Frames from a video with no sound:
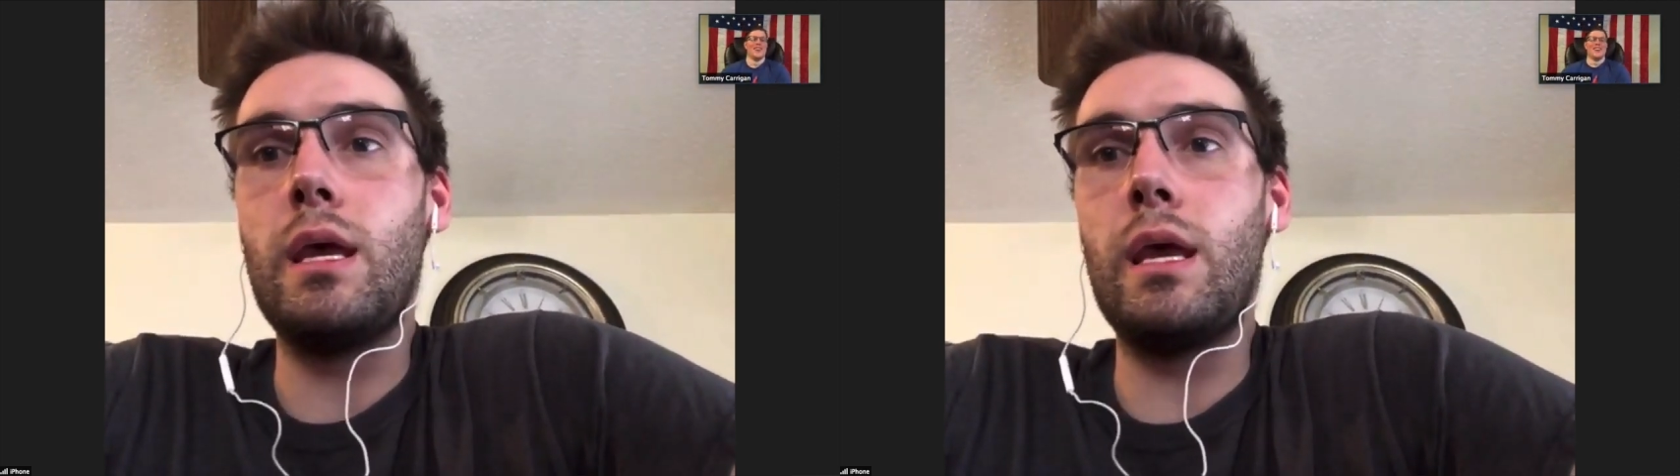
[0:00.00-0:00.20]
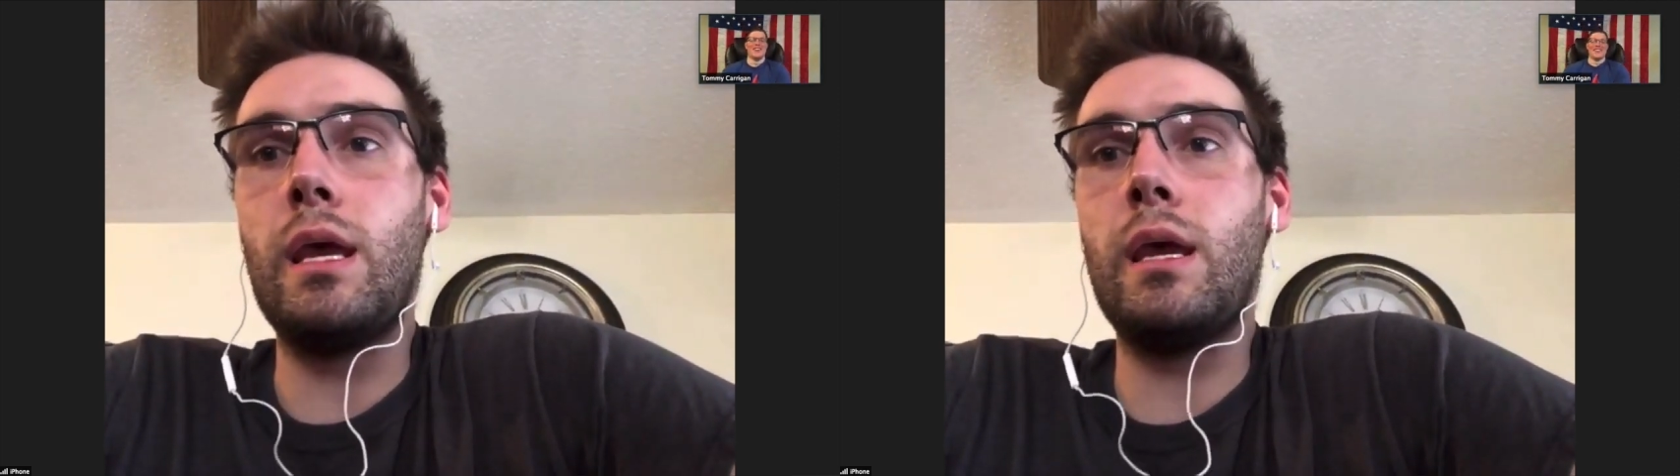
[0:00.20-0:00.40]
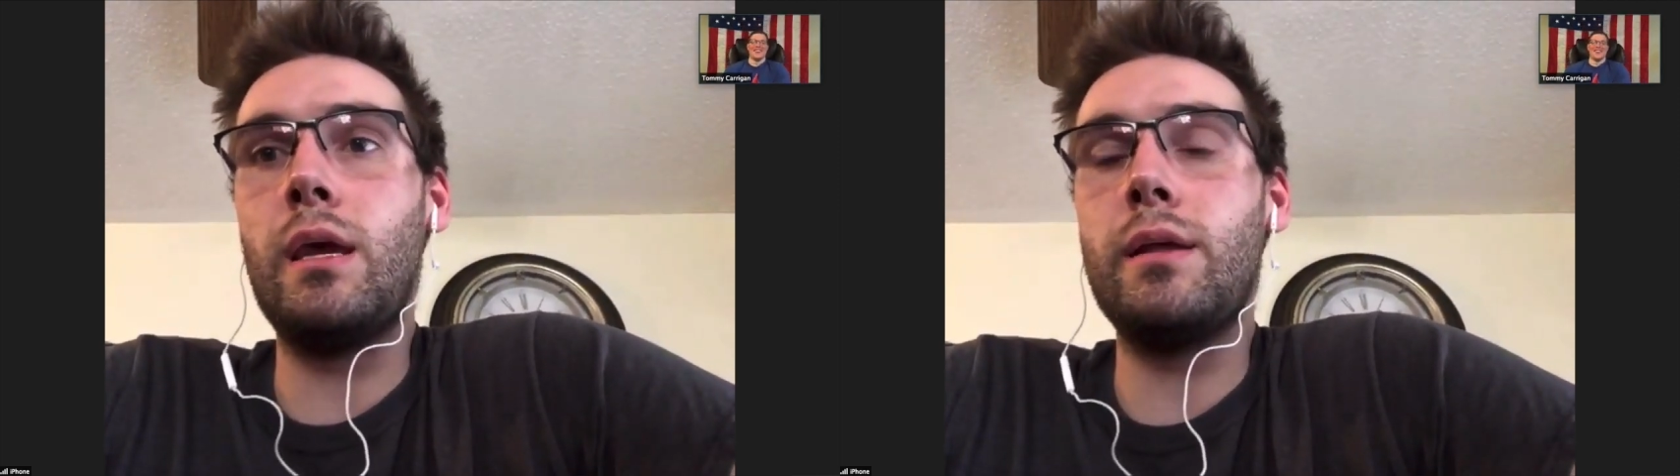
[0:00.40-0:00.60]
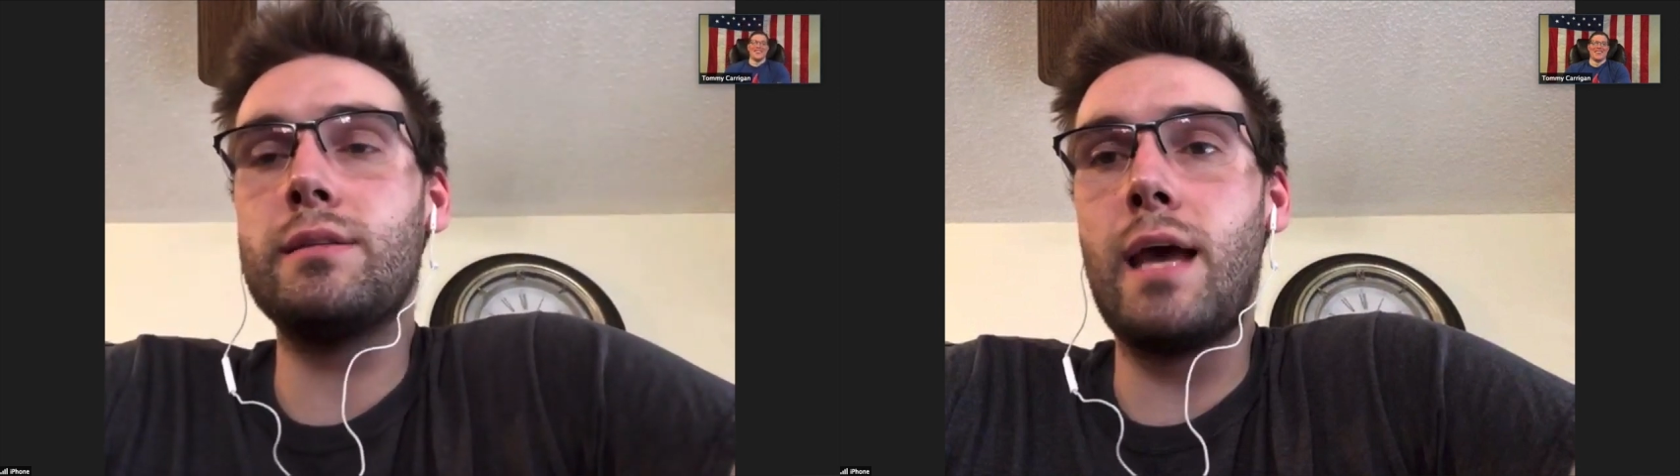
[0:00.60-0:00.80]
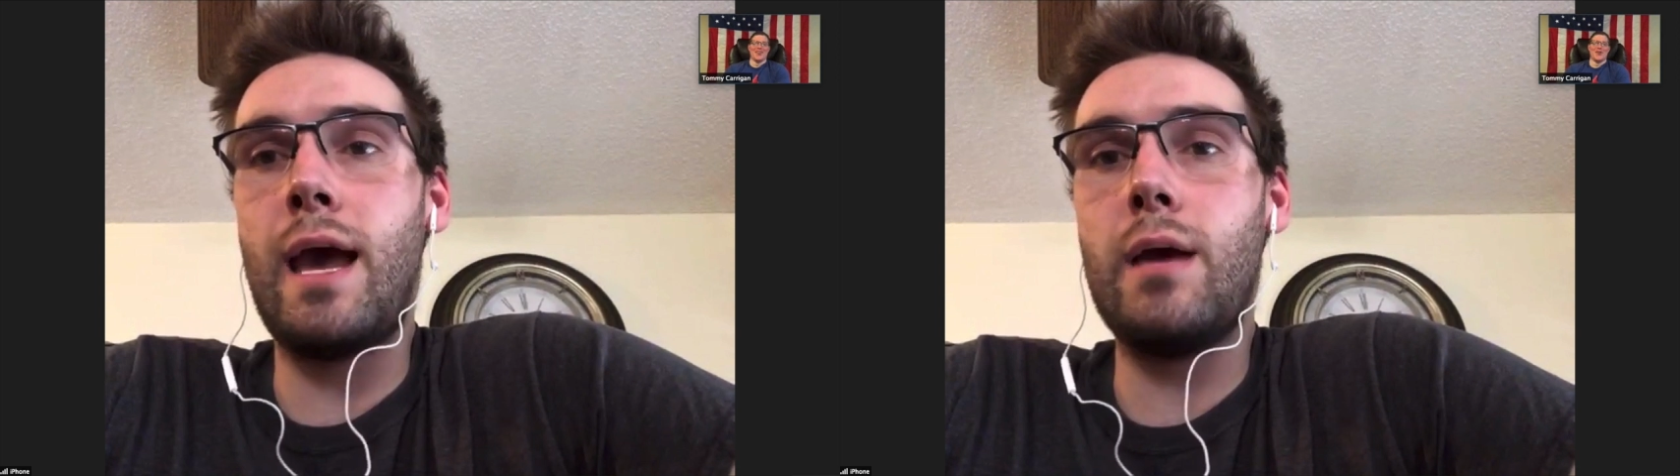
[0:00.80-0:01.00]

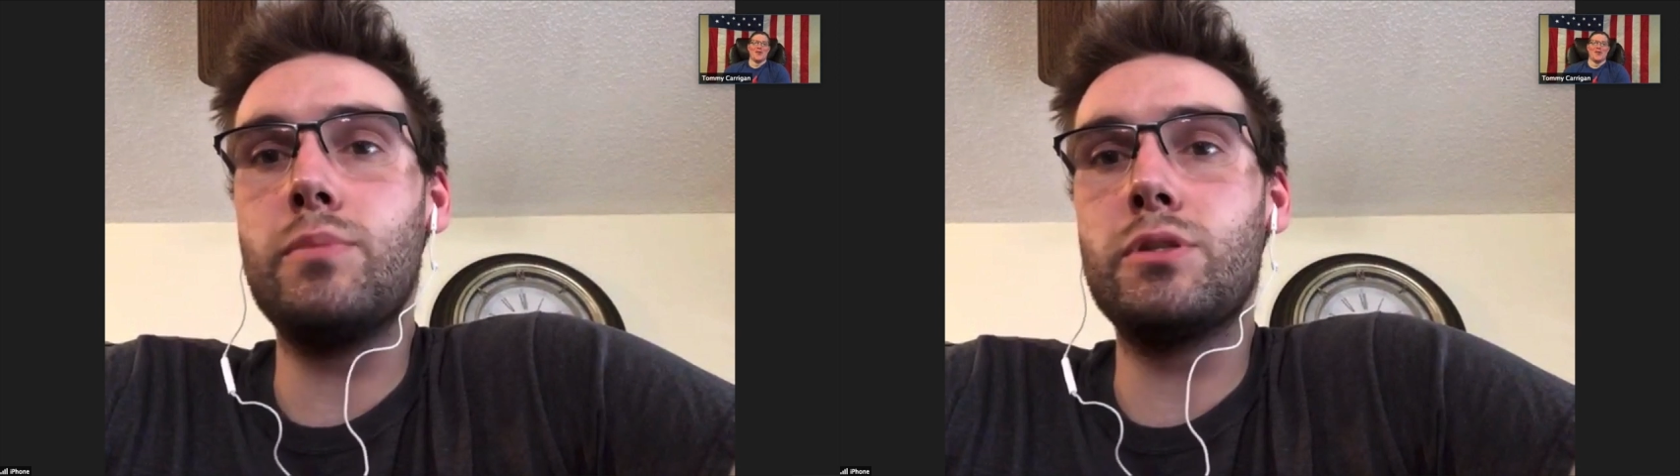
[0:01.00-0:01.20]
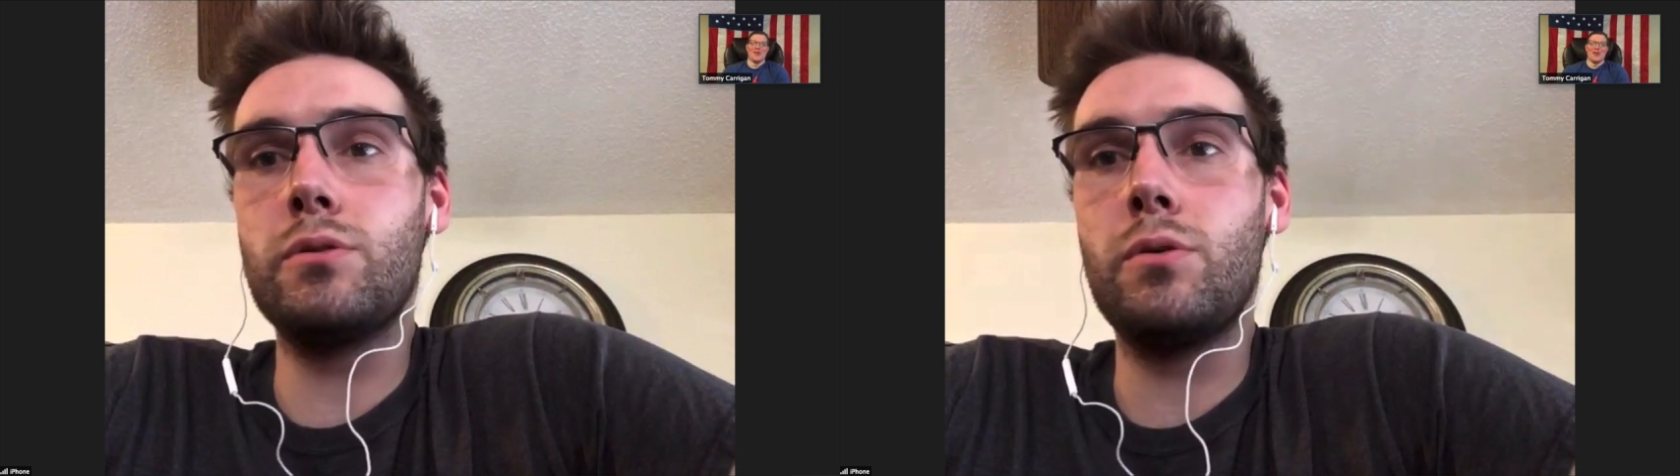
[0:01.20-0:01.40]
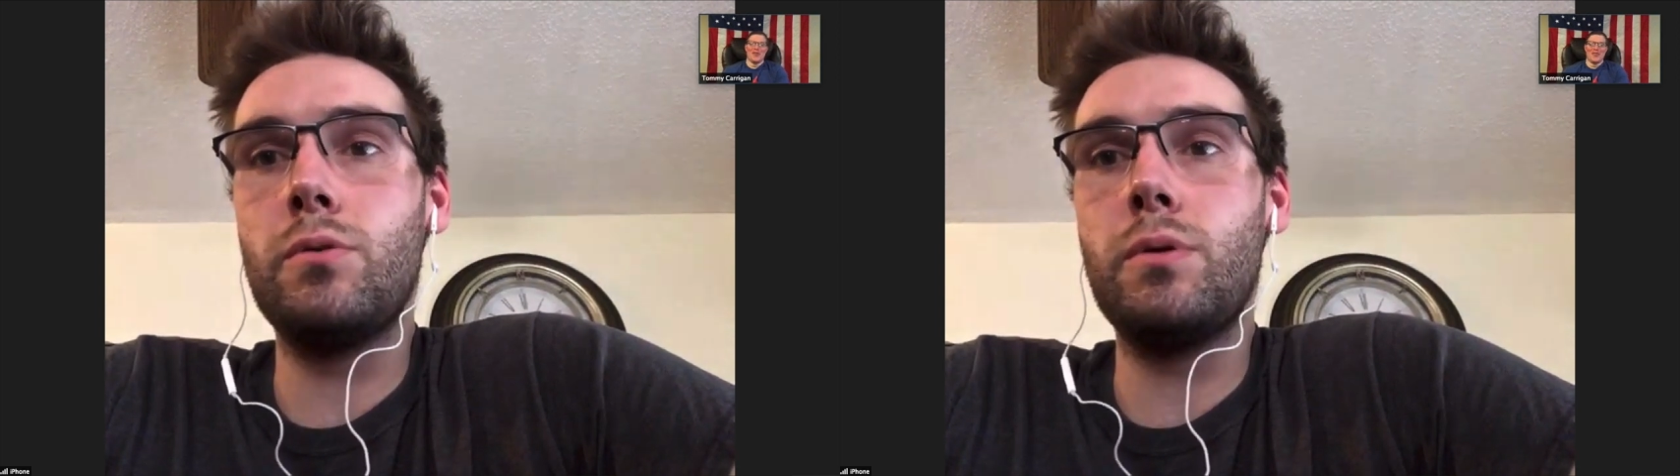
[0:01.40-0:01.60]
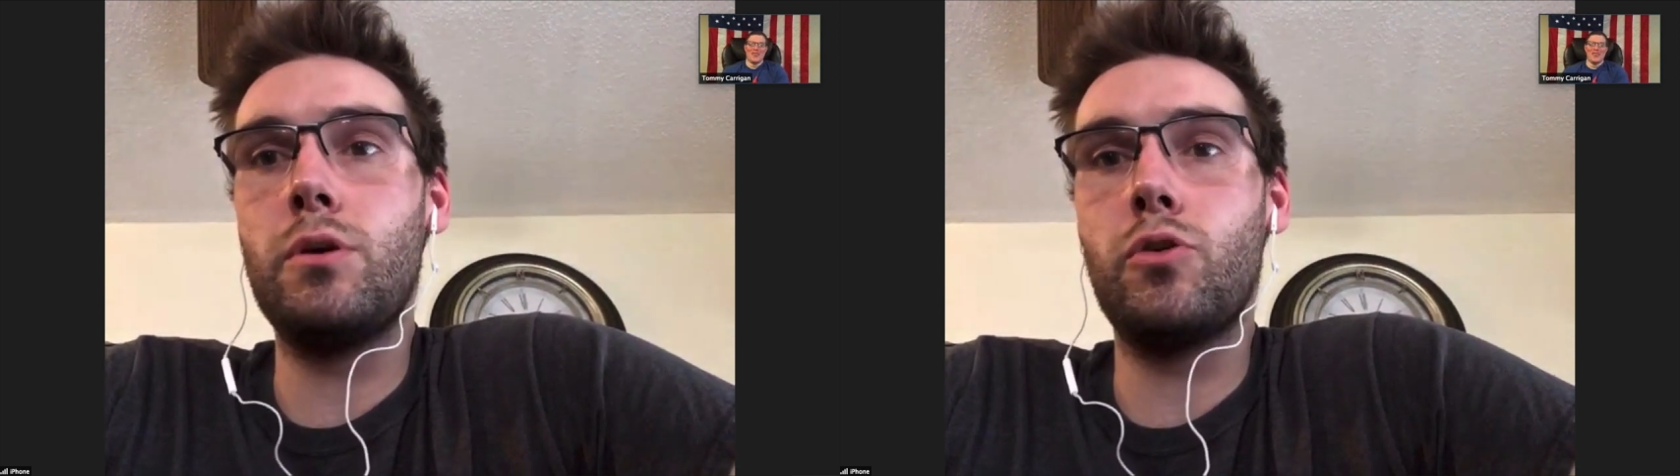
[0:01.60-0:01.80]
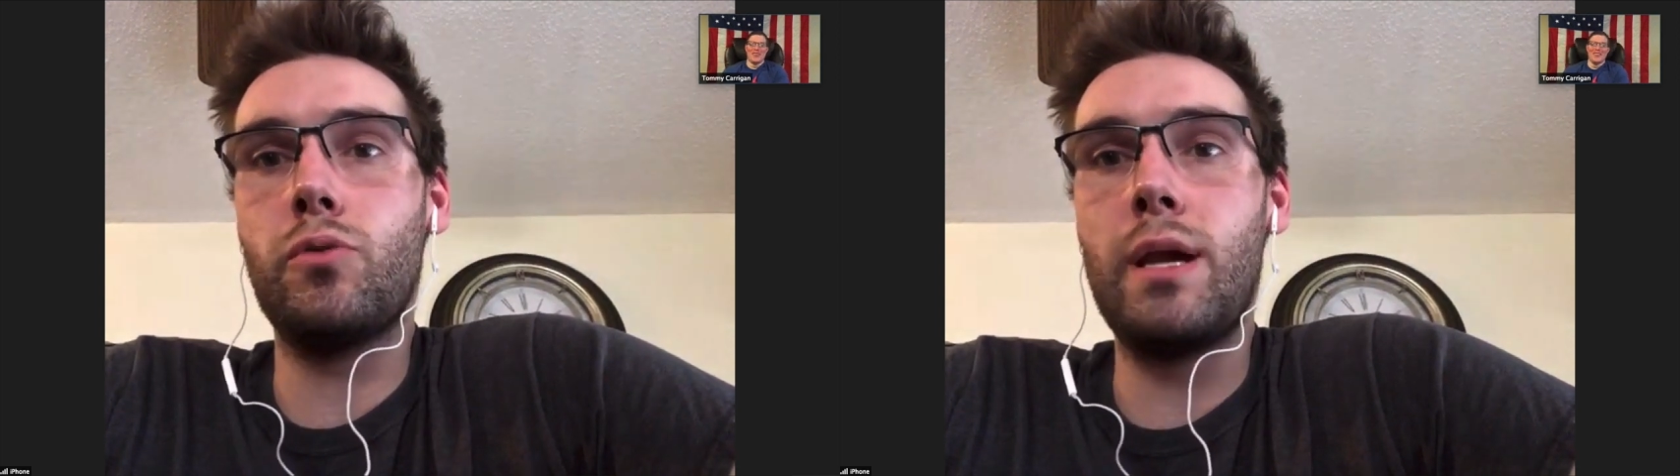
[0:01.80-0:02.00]
is absolutely
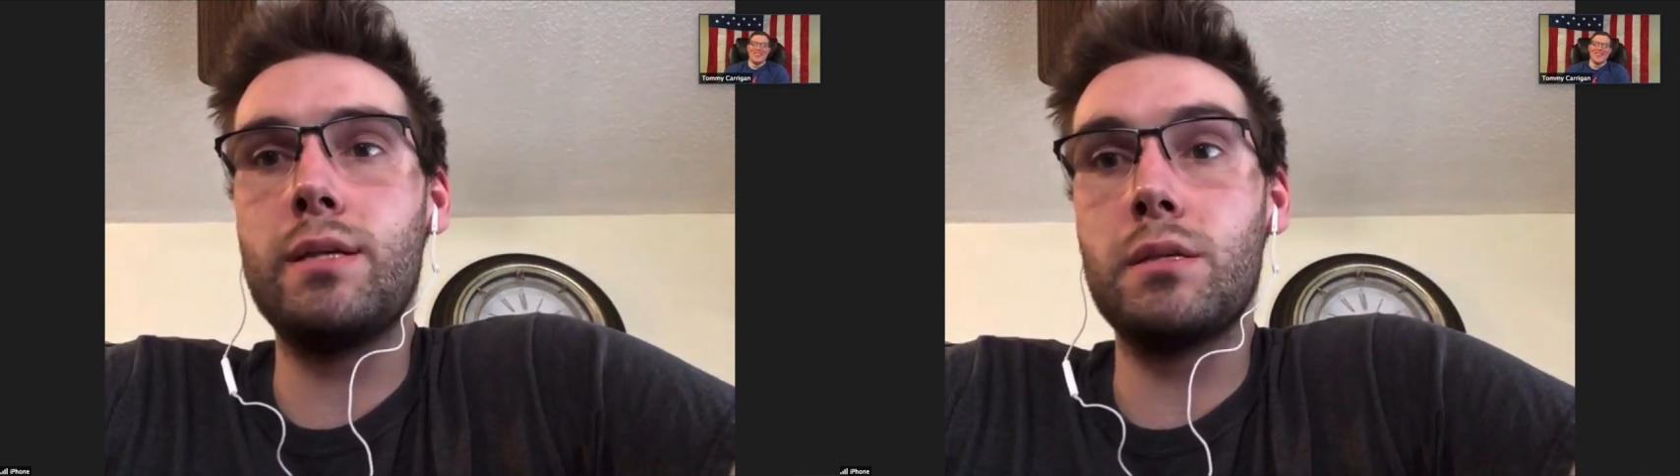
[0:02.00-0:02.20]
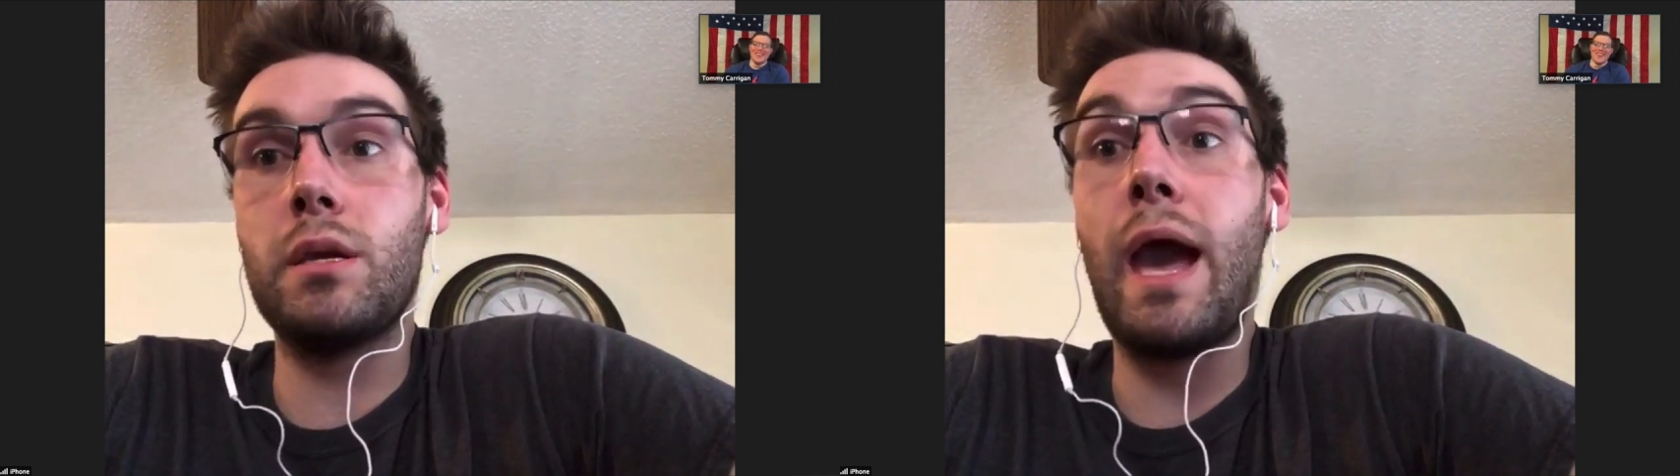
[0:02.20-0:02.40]
crazy.